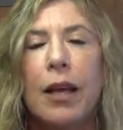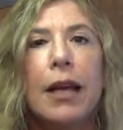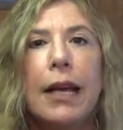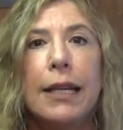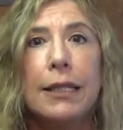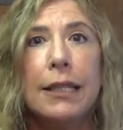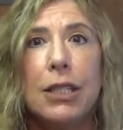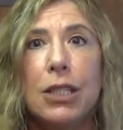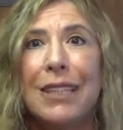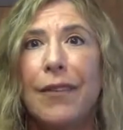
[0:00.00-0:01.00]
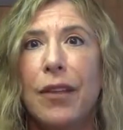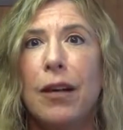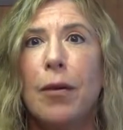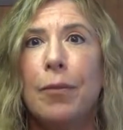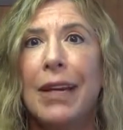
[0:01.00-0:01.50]
In addition, if the
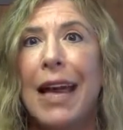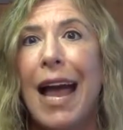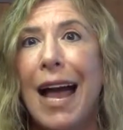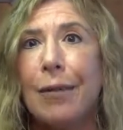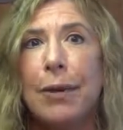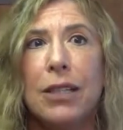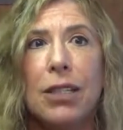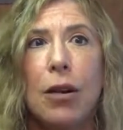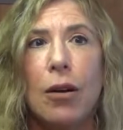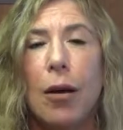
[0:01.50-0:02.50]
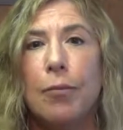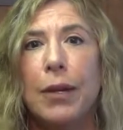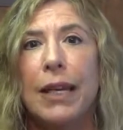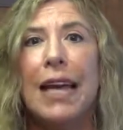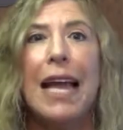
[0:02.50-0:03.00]
company had been a shell
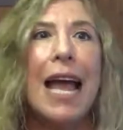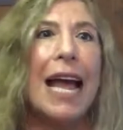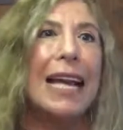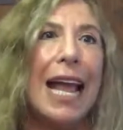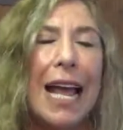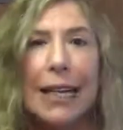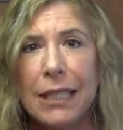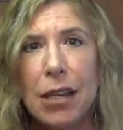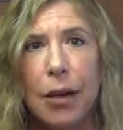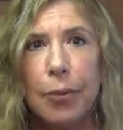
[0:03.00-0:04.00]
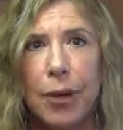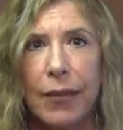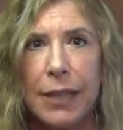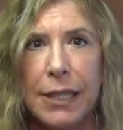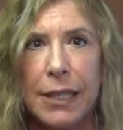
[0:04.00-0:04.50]
company at any time
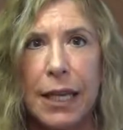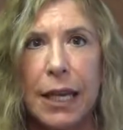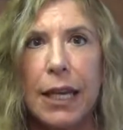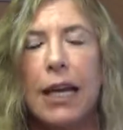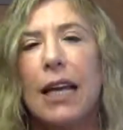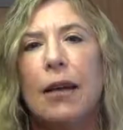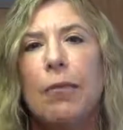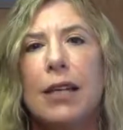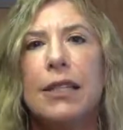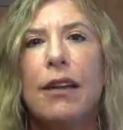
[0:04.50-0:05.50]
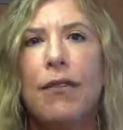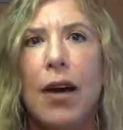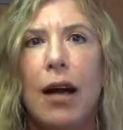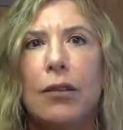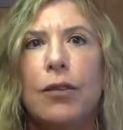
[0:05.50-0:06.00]
previously, it must have
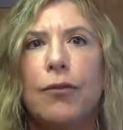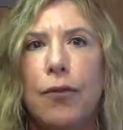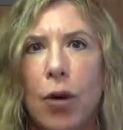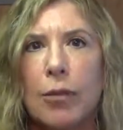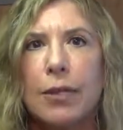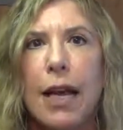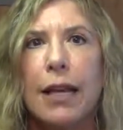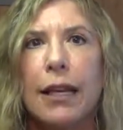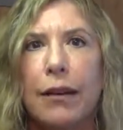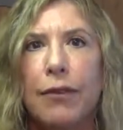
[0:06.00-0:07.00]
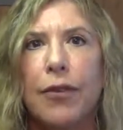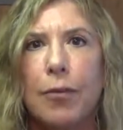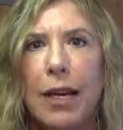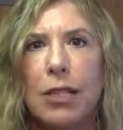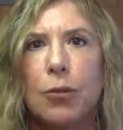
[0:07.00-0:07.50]
filed Form 10
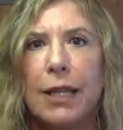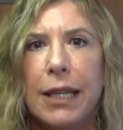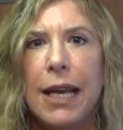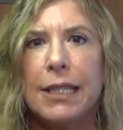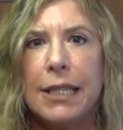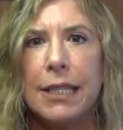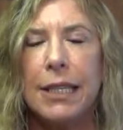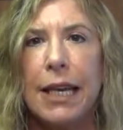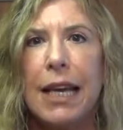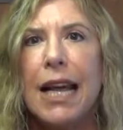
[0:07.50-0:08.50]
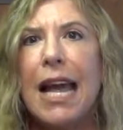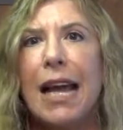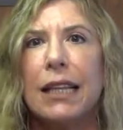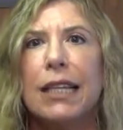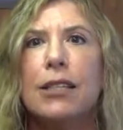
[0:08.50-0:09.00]
information with the SEC
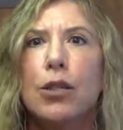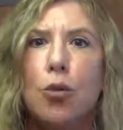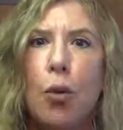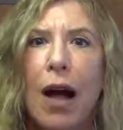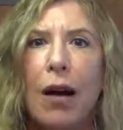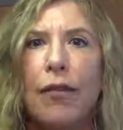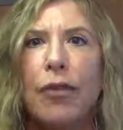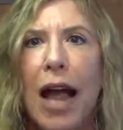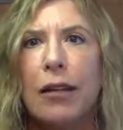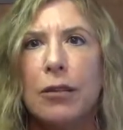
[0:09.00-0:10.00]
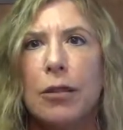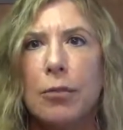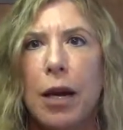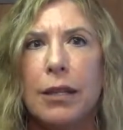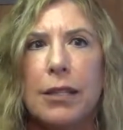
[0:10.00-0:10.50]
at least 12 calendar
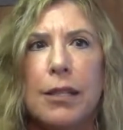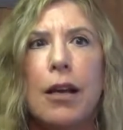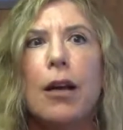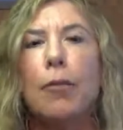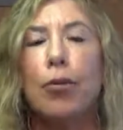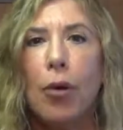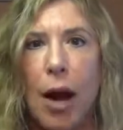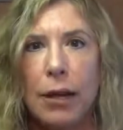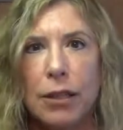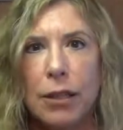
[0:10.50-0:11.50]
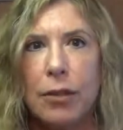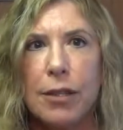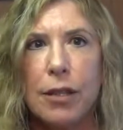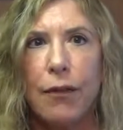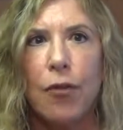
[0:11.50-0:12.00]
months prior to
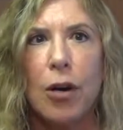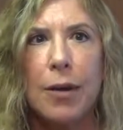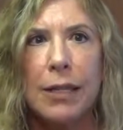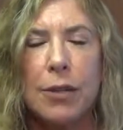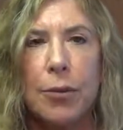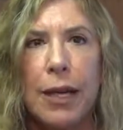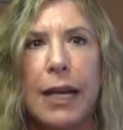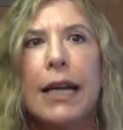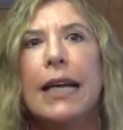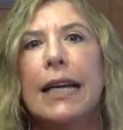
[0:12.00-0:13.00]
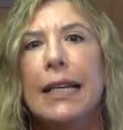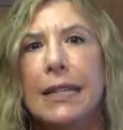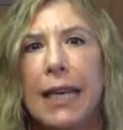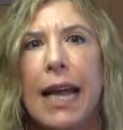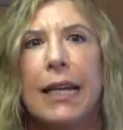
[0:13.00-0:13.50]
using the Form S-3,
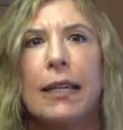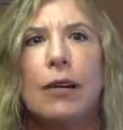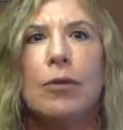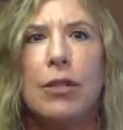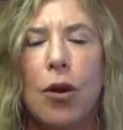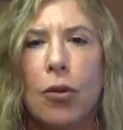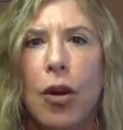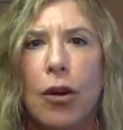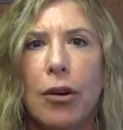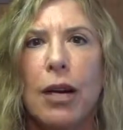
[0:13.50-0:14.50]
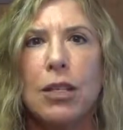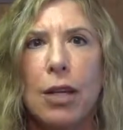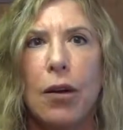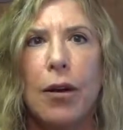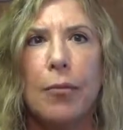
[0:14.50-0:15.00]
indicating that it was no longer a
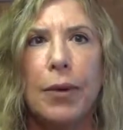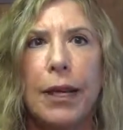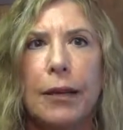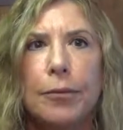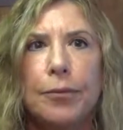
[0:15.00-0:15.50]
shell company.